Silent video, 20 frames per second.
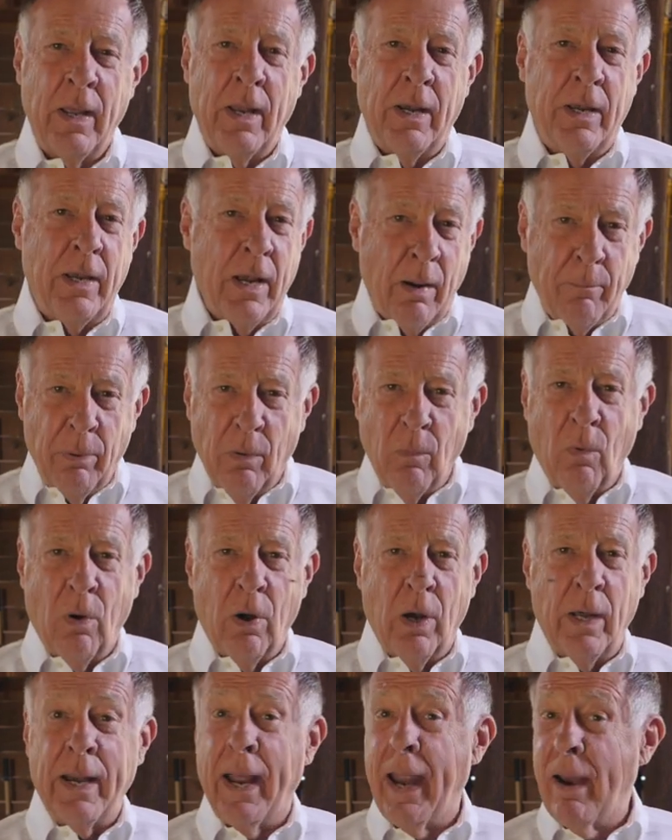Number
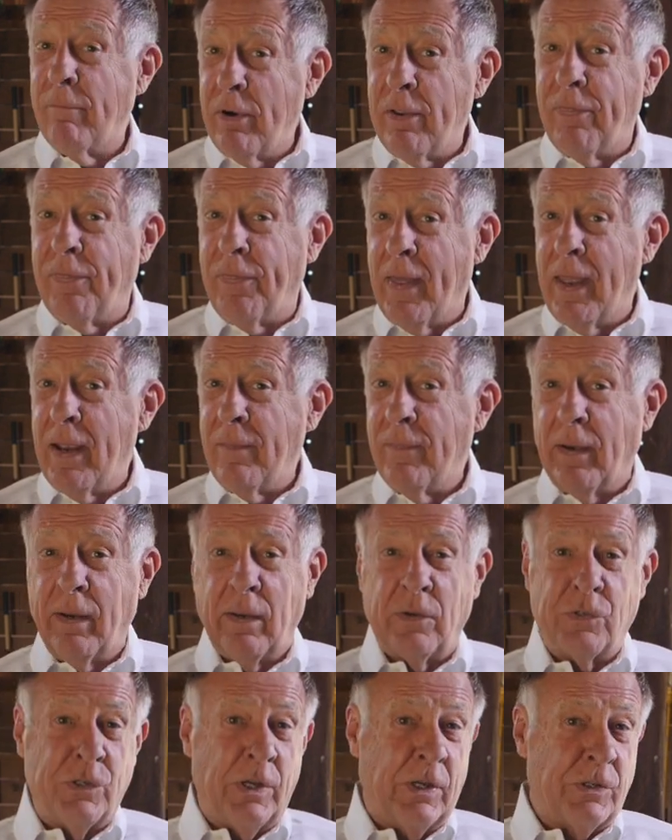one, everything that
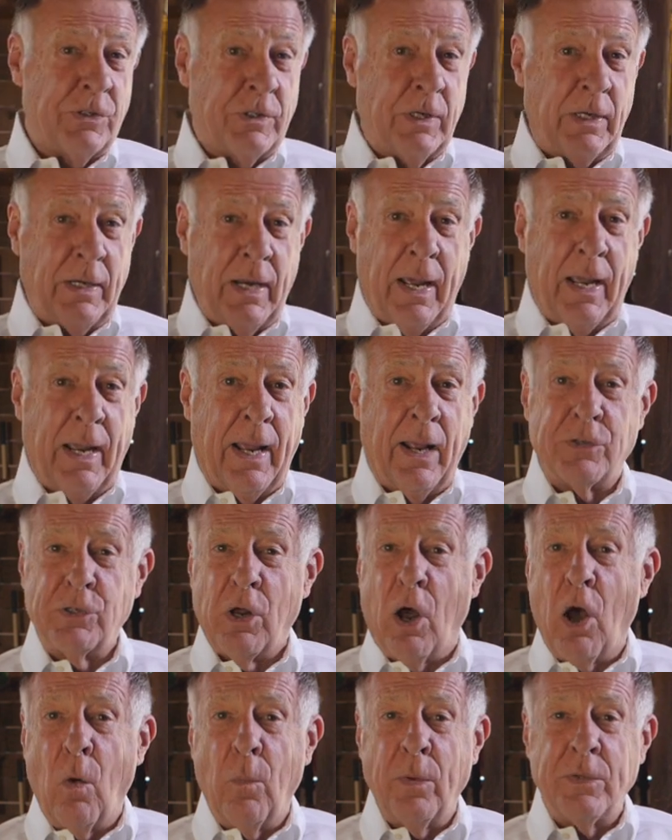exists today has
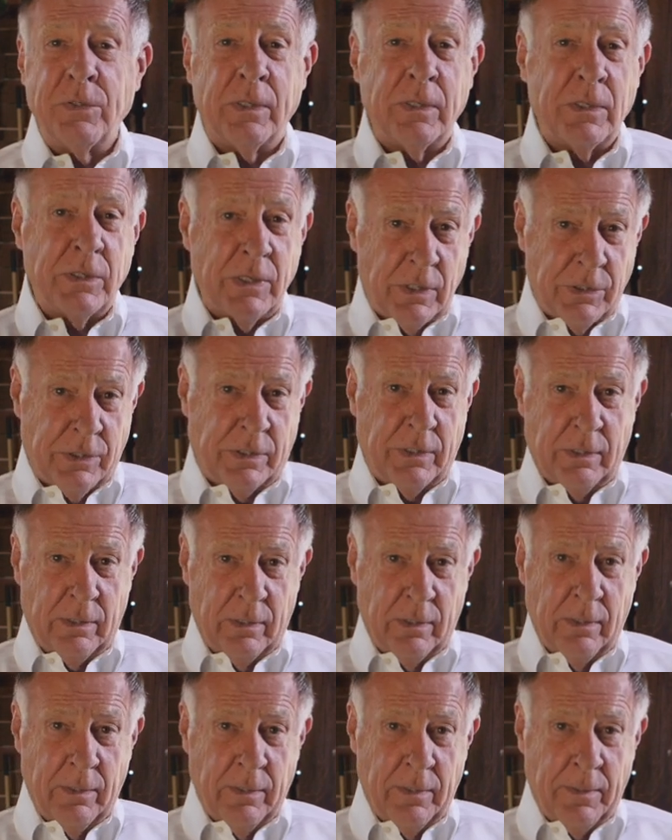always existed
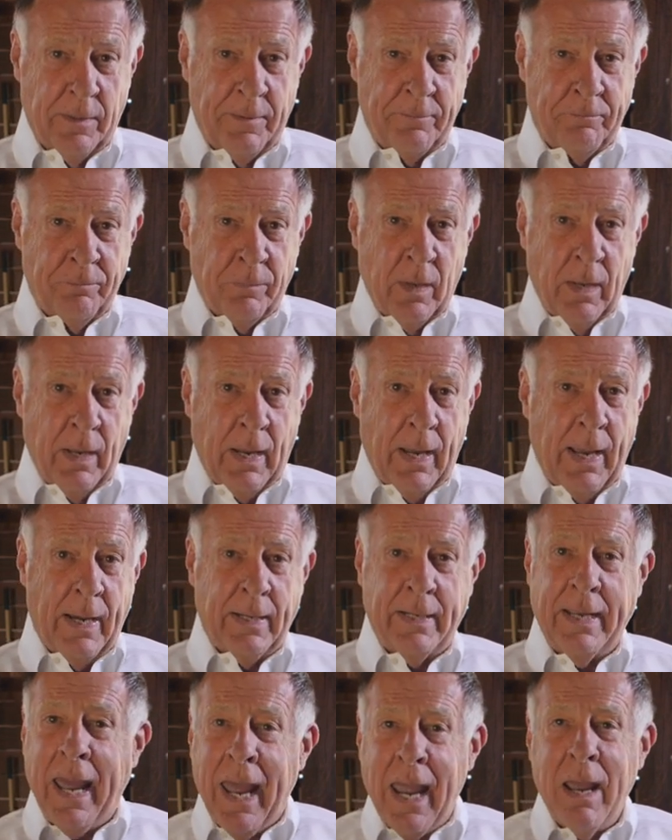
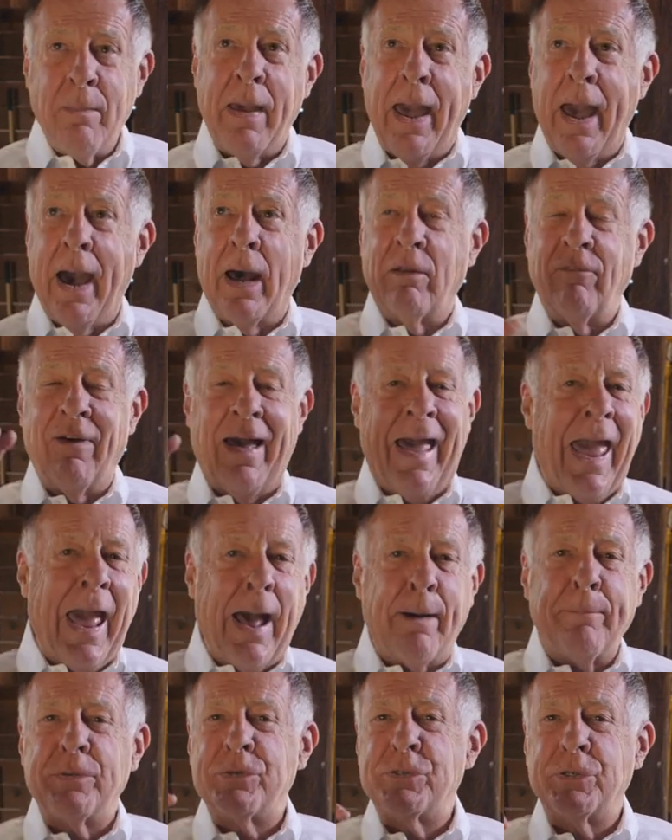and came out of
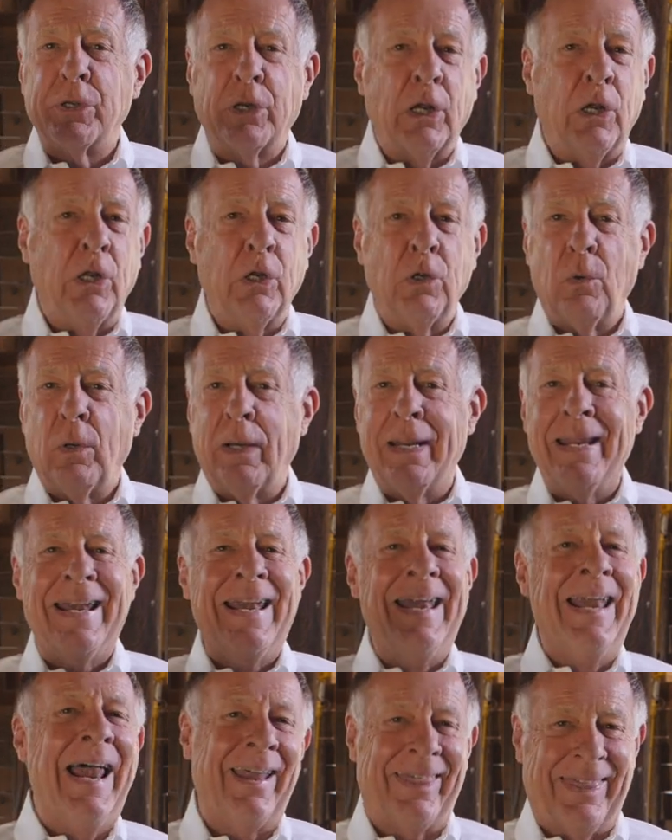absolutely
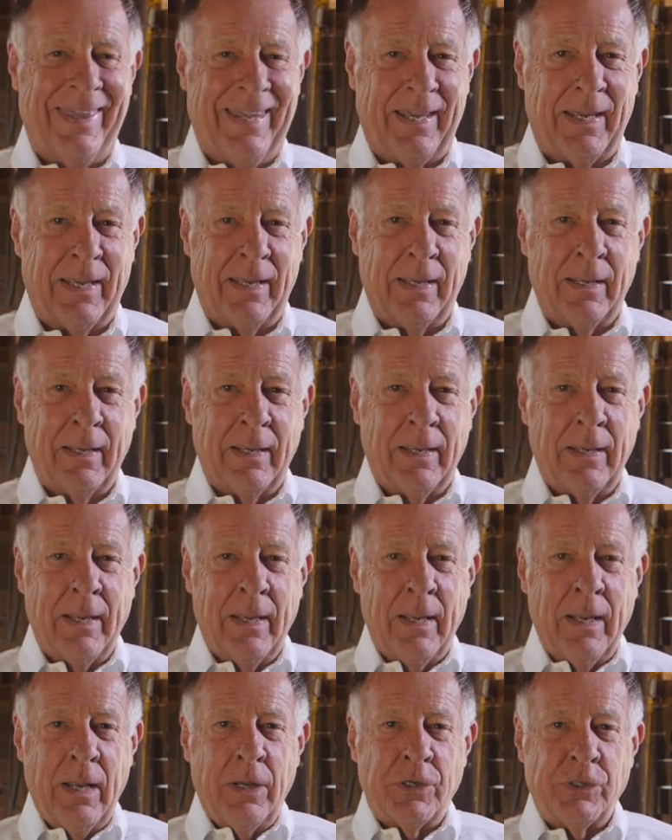nothing.
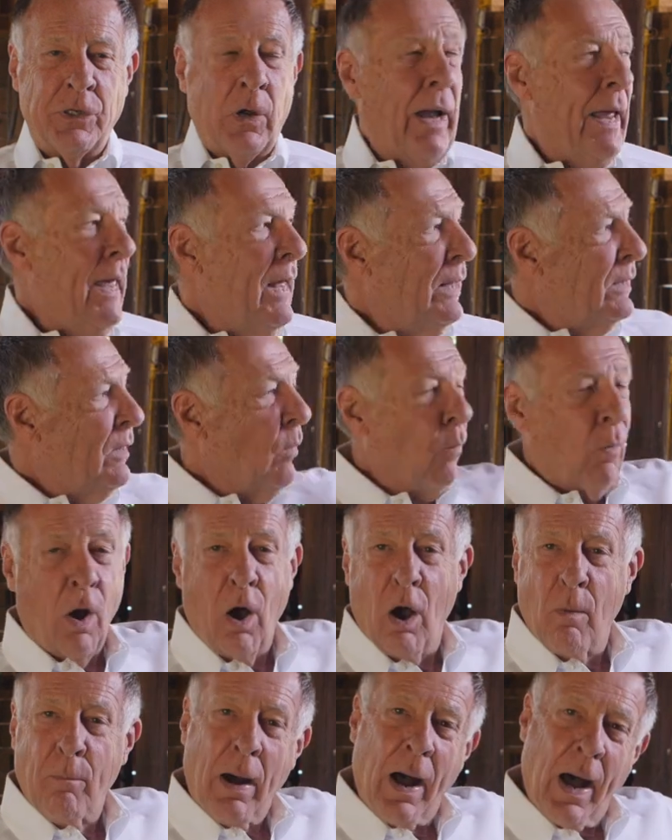So I hit the
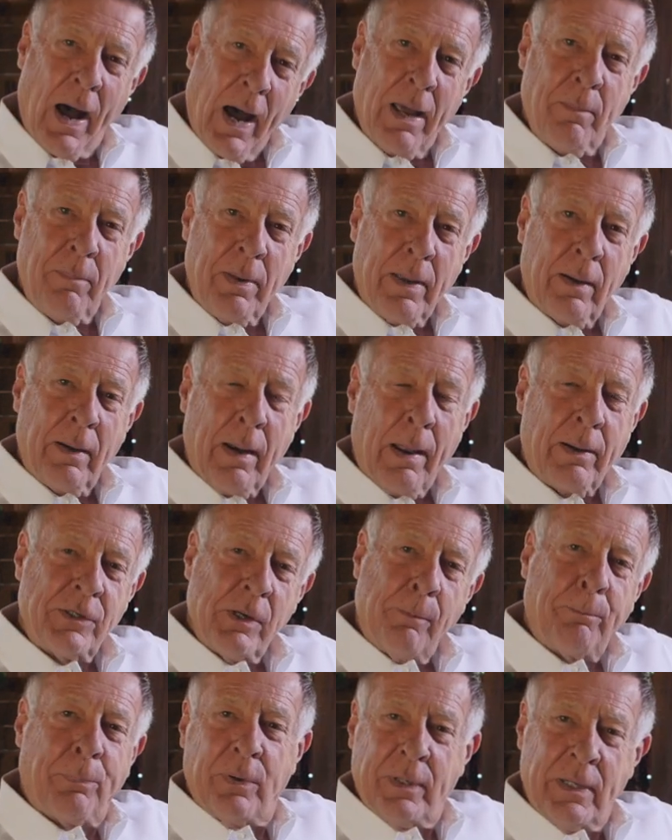wall behind me and I
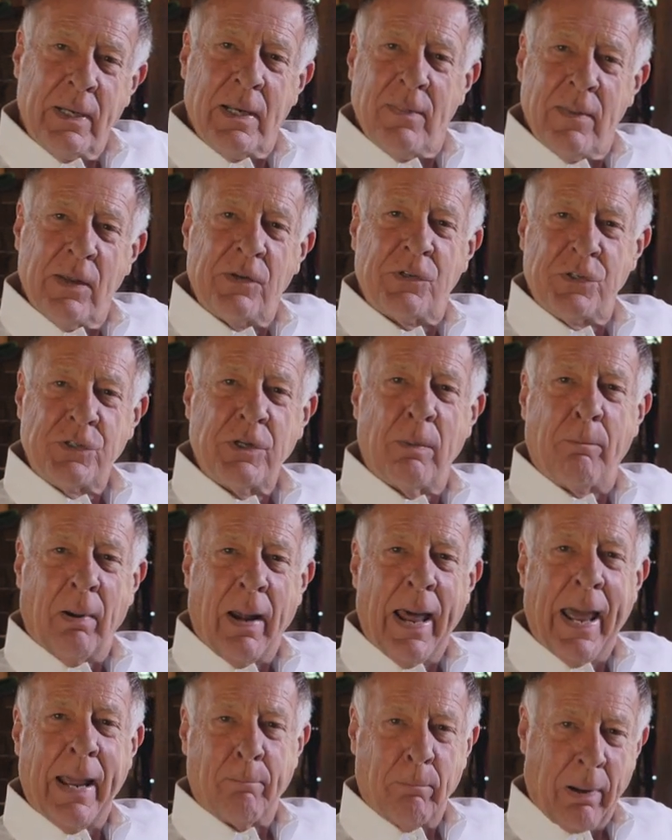said, pretend this is a
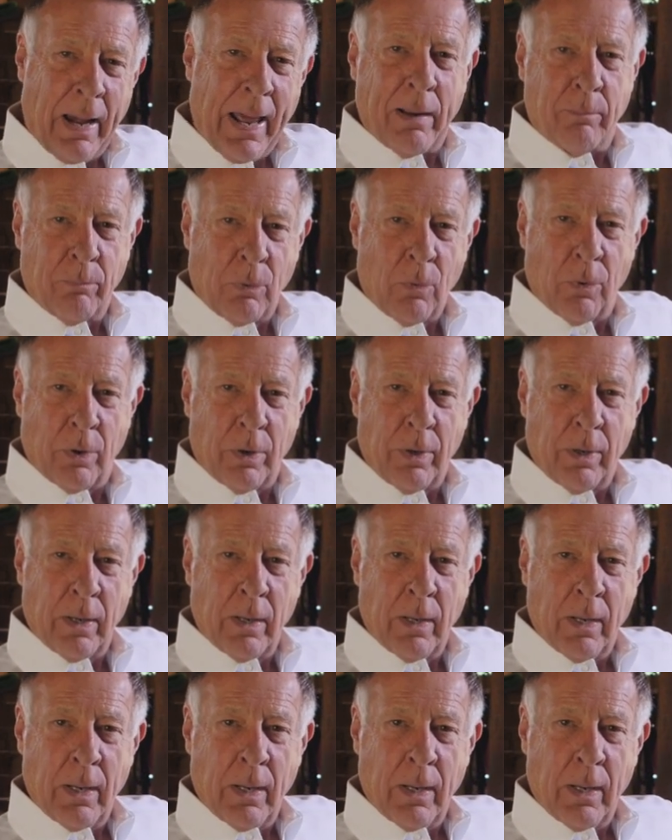black blackboard.